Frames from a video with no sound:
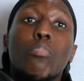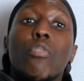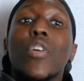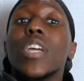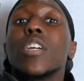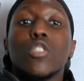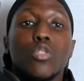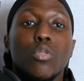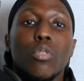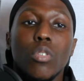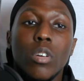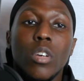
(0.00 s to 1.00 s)

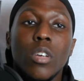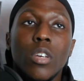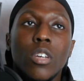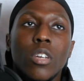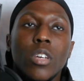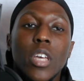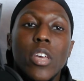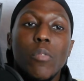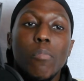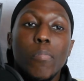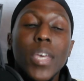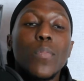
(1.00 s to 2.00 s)
pre-couture,
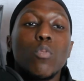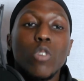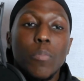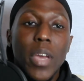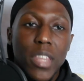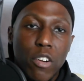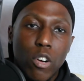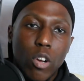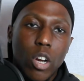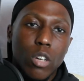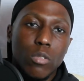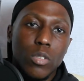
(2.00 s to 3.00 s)
people would make their own
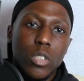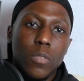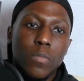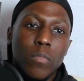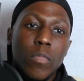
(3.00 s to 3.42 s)
clothes.